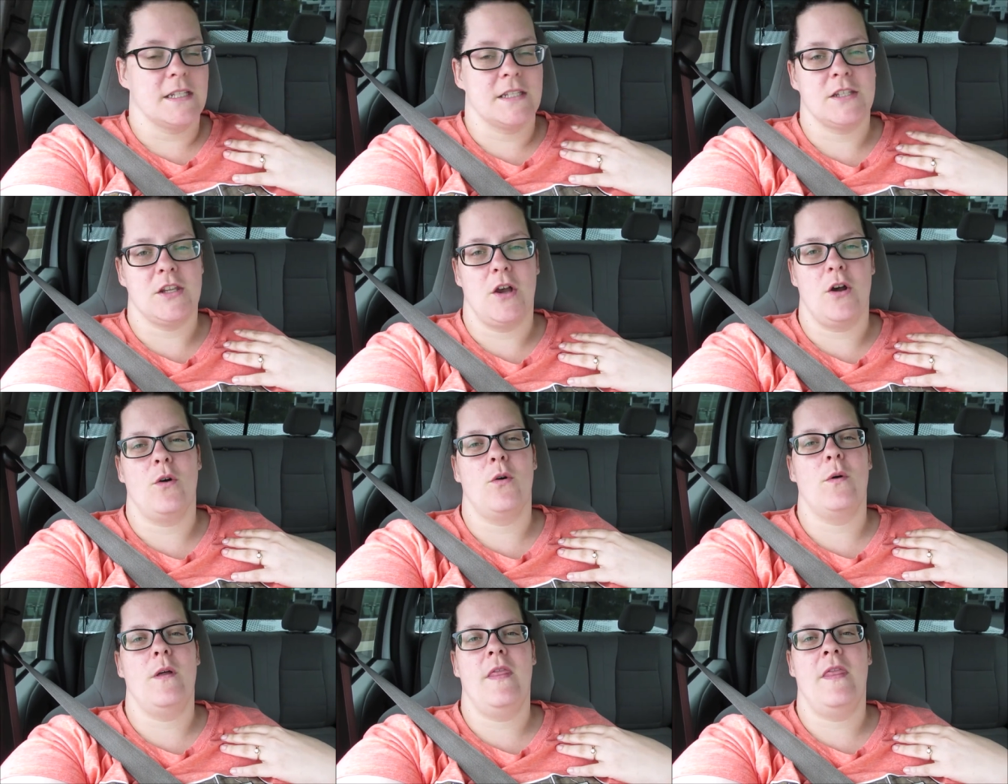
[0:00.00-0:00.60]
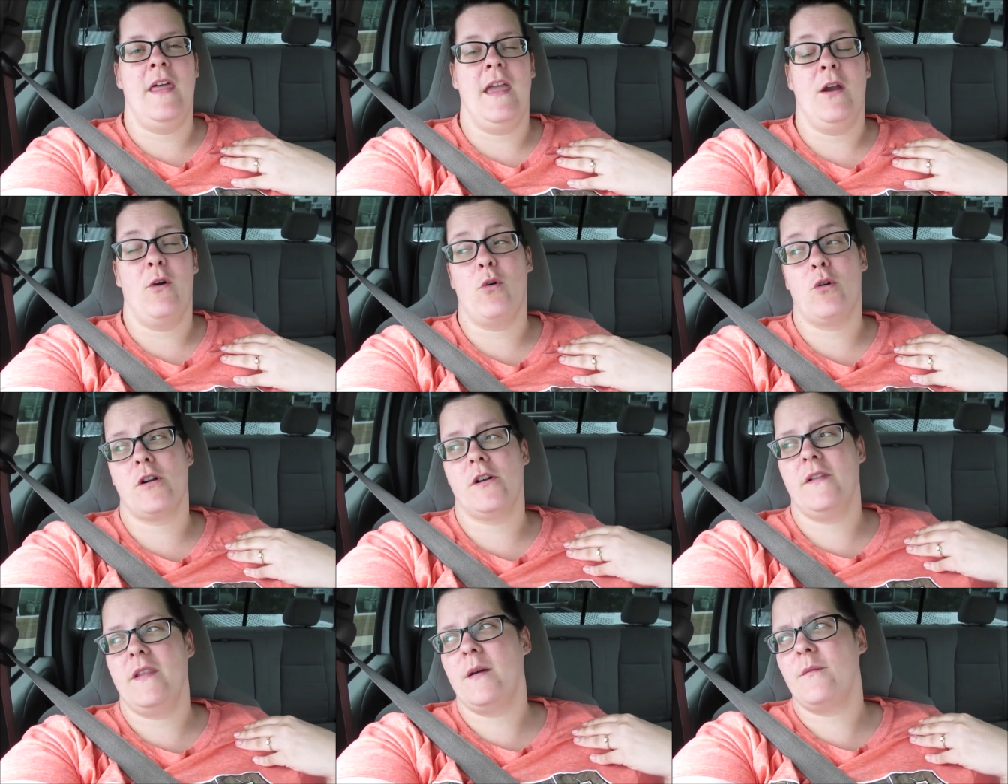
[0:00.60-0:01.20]
So they
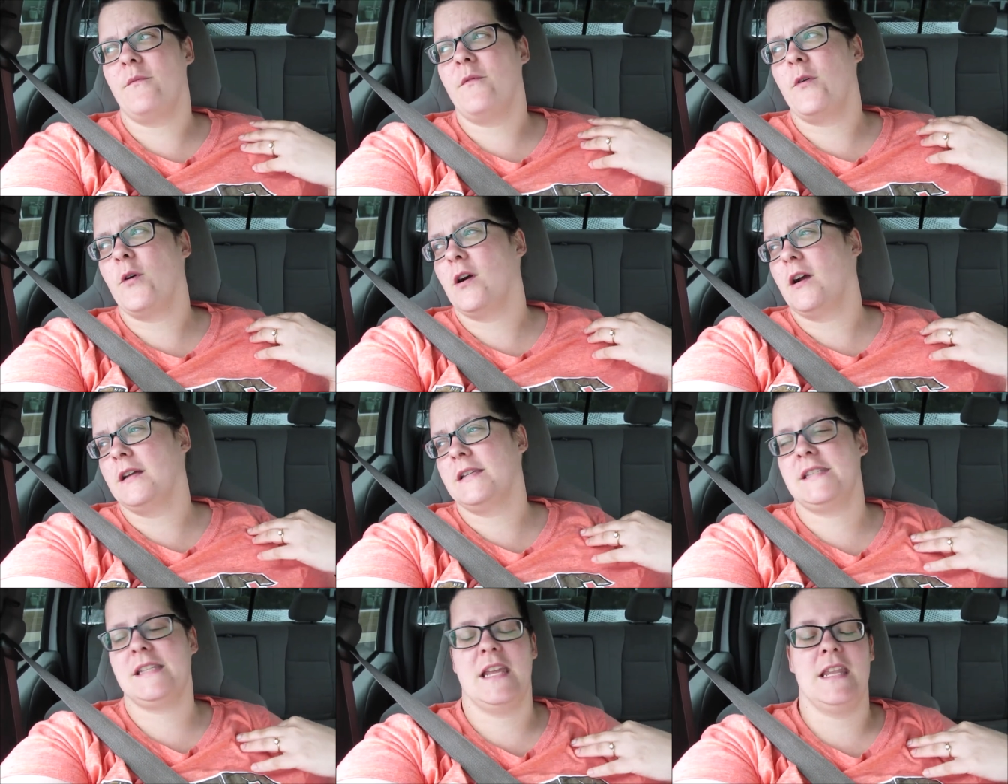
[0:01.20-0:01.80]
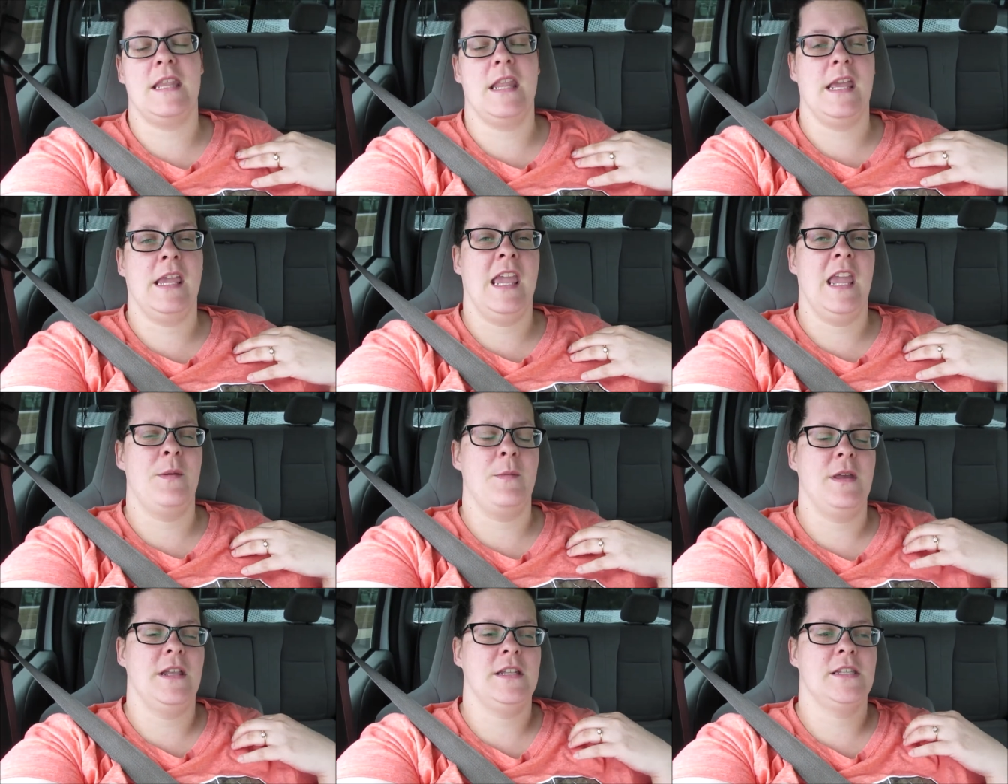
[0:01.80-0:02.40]
ordered them for us and they
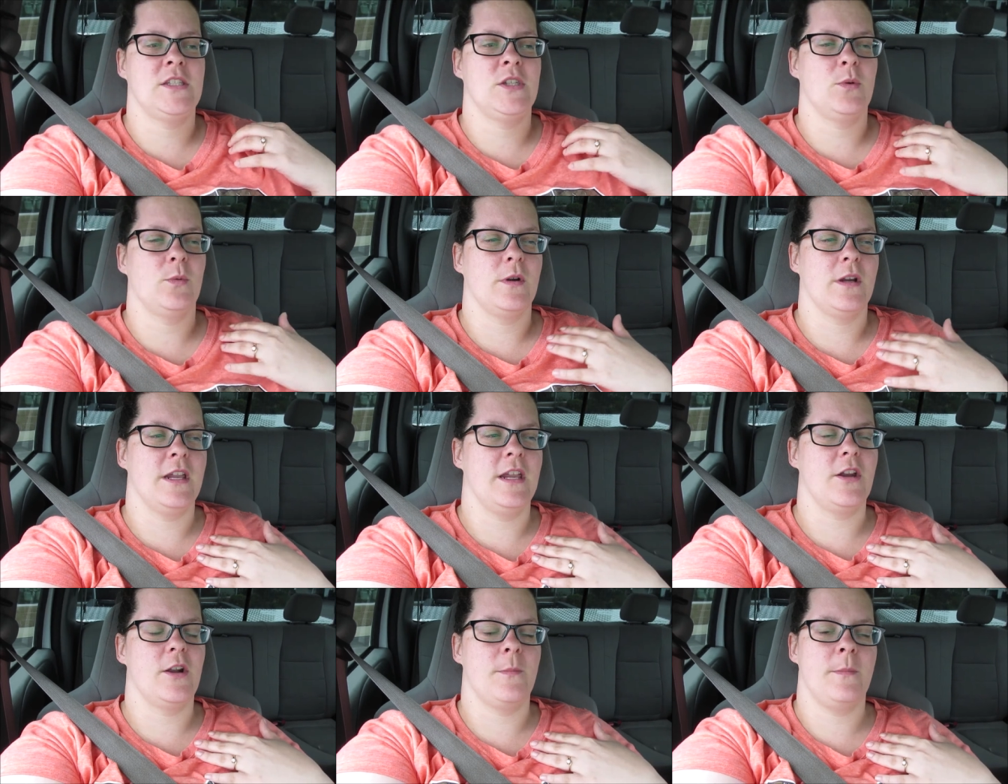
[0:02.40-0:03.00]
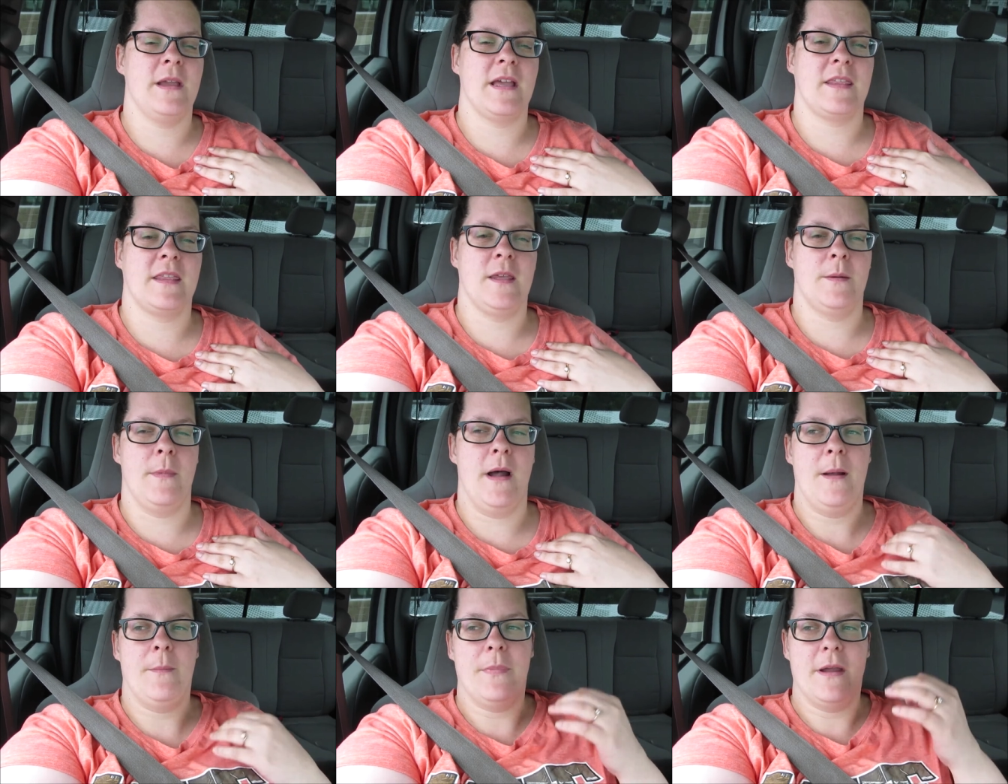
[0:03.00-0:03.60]
came in, so we're here to pick
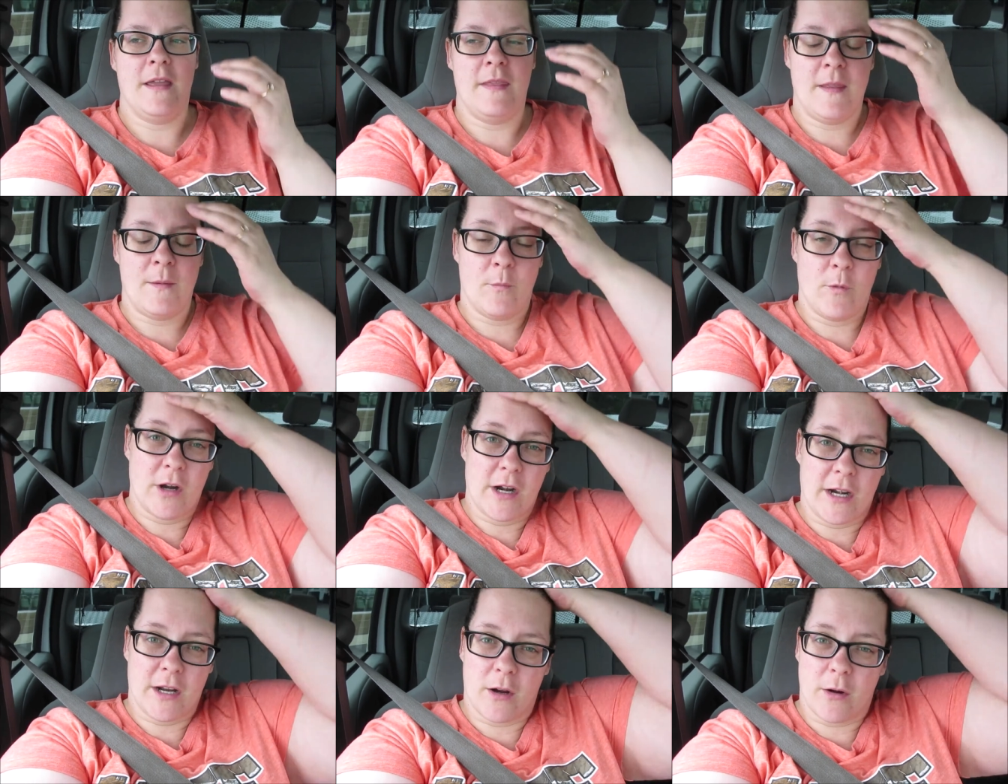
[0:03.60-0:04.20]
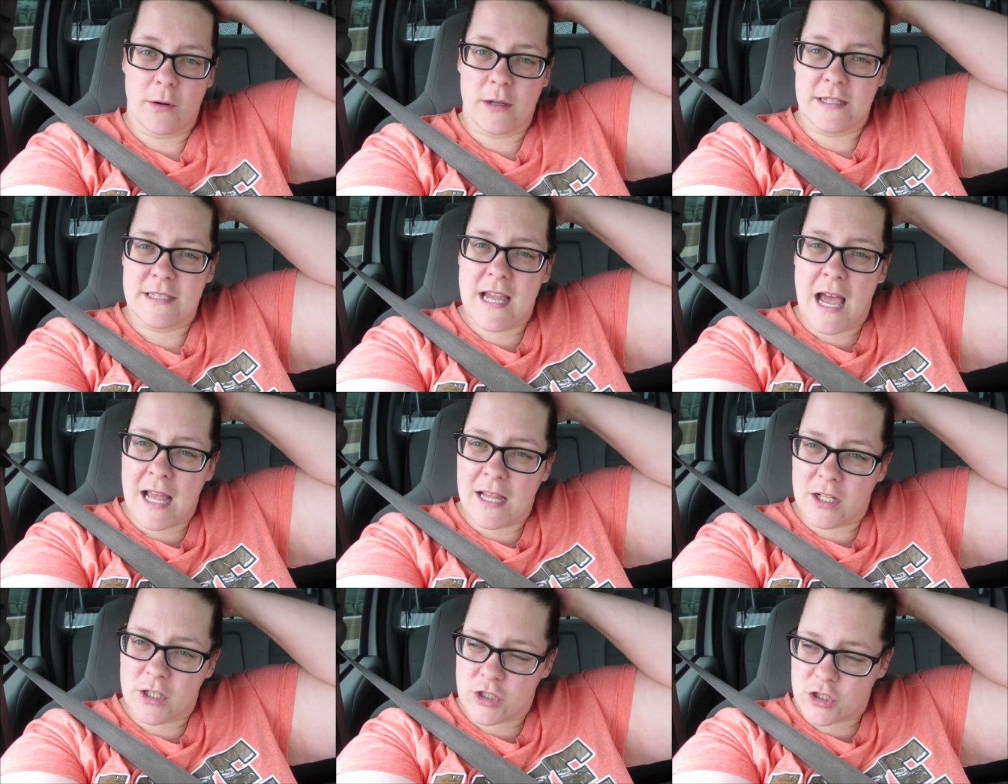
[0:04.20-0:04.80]
them up and then we're gonna go to
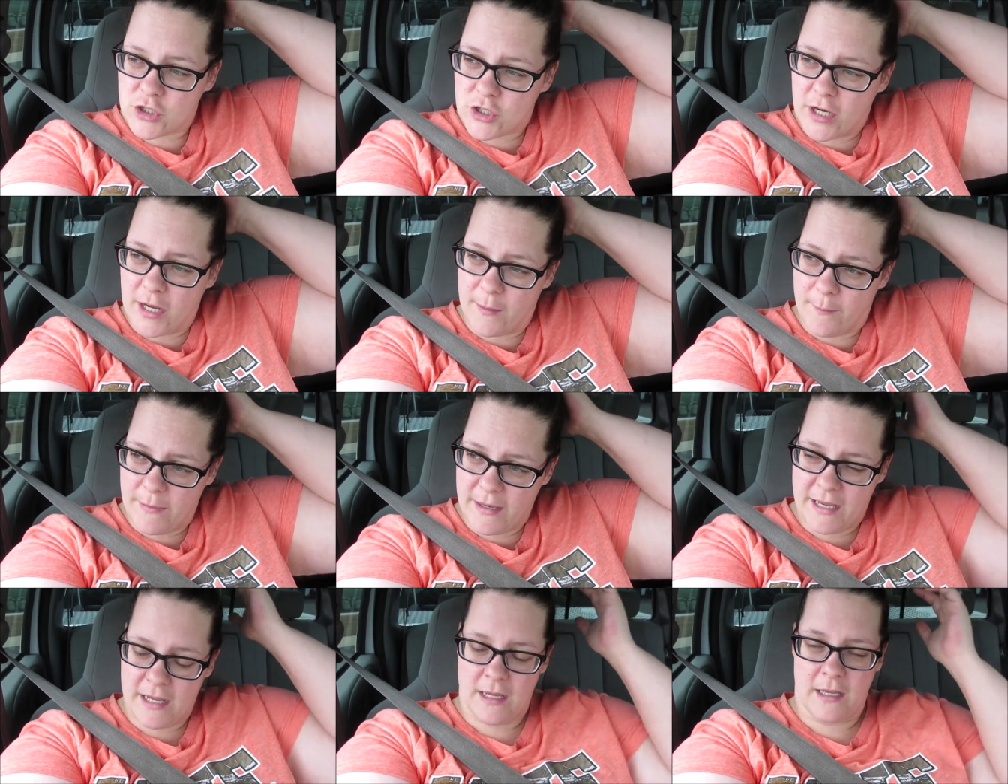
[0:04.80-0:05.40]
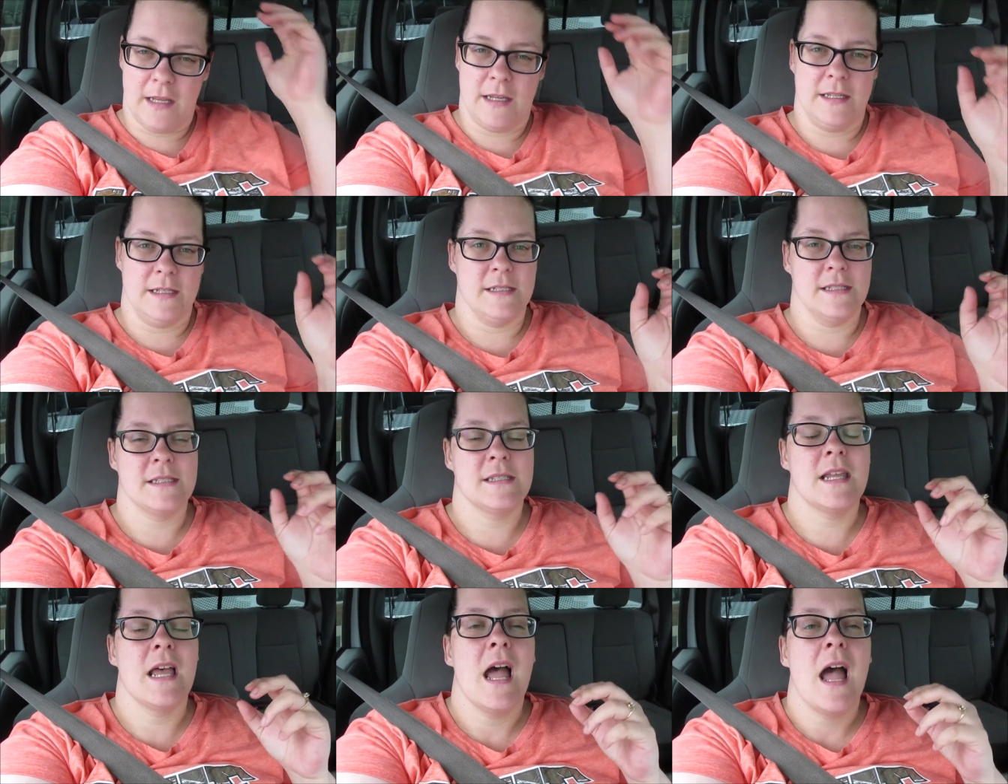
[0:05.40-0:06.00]
Dollar Tree
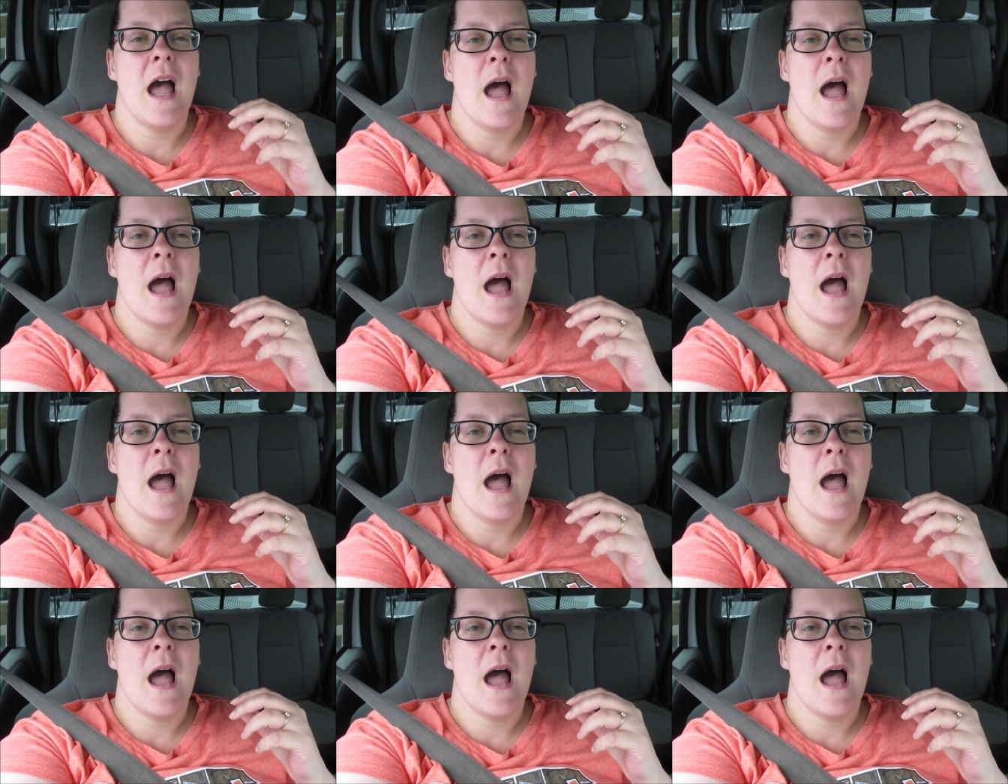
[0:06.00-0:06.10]
because